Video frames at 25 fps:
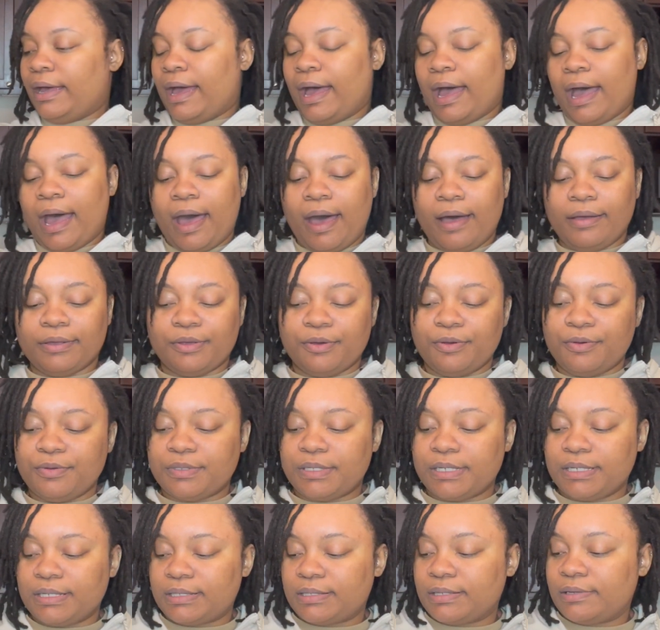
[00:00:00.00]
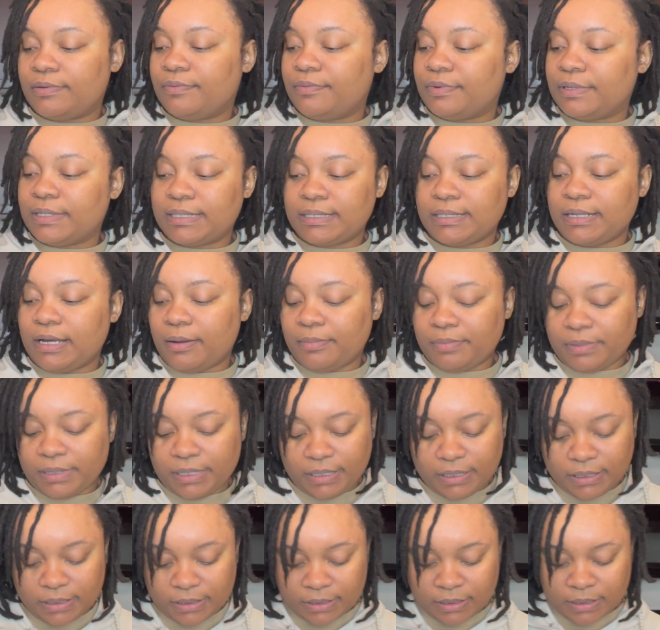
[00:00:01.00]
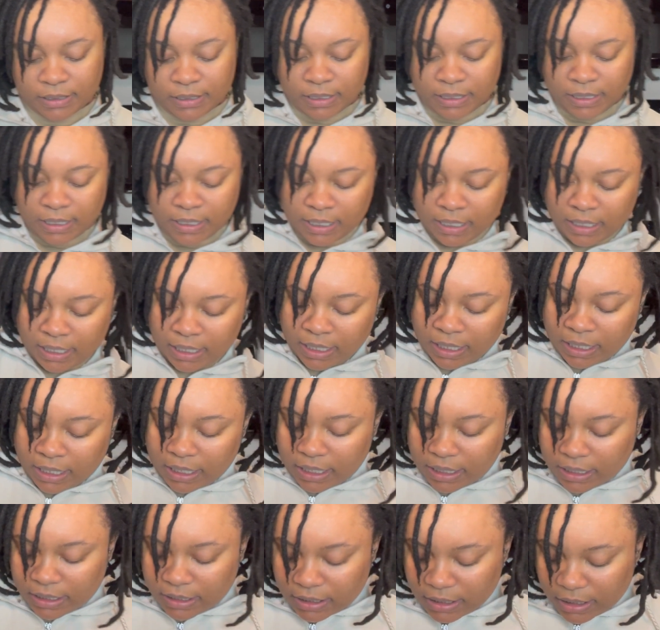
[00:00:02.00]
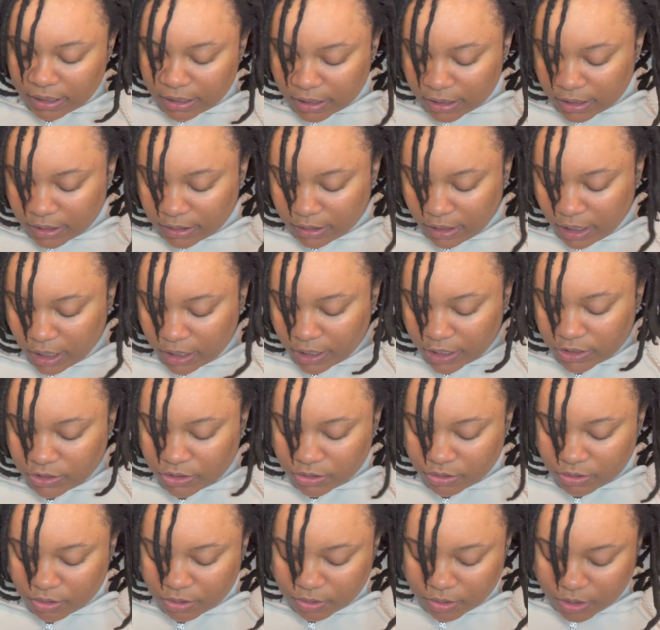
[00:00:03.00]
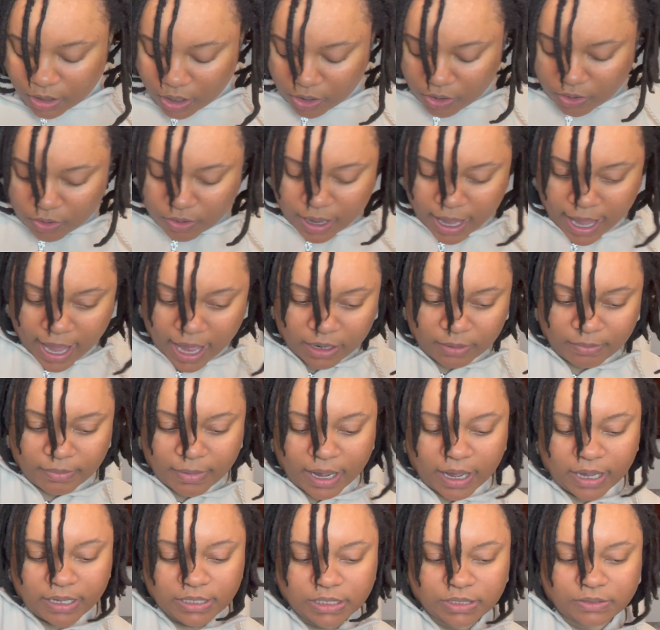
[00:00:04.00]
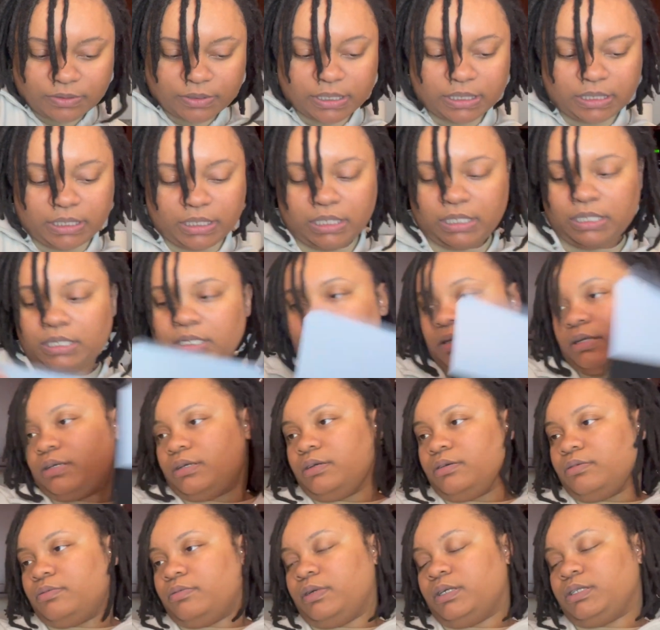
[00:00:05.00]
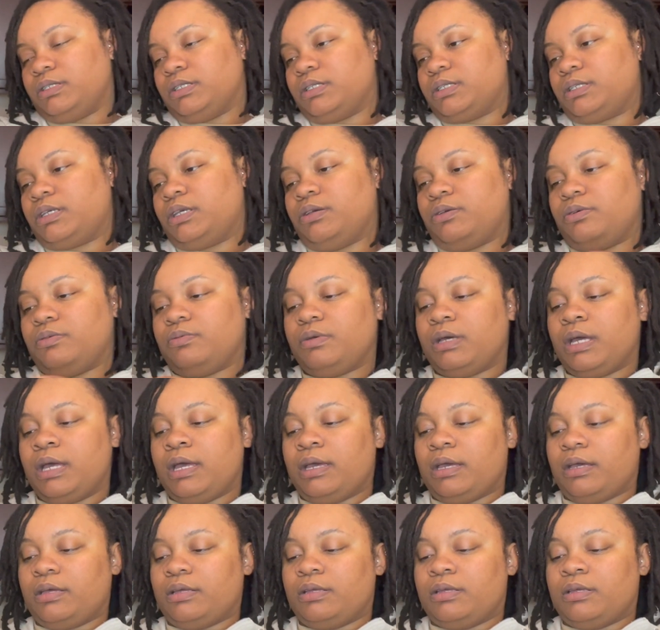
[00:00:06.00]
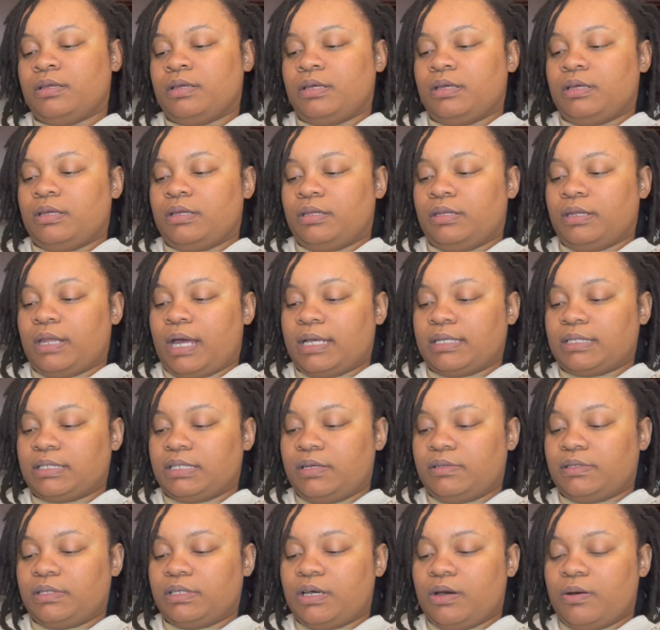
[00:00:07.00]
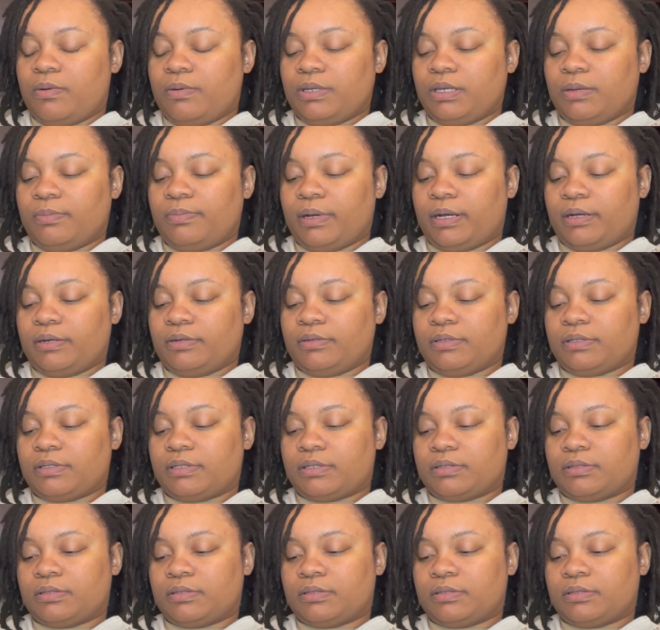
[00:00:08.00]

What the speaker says: I'll use this with something. And then you got your little gold atomizer in here, which is cute. Nice enough to go in your purse.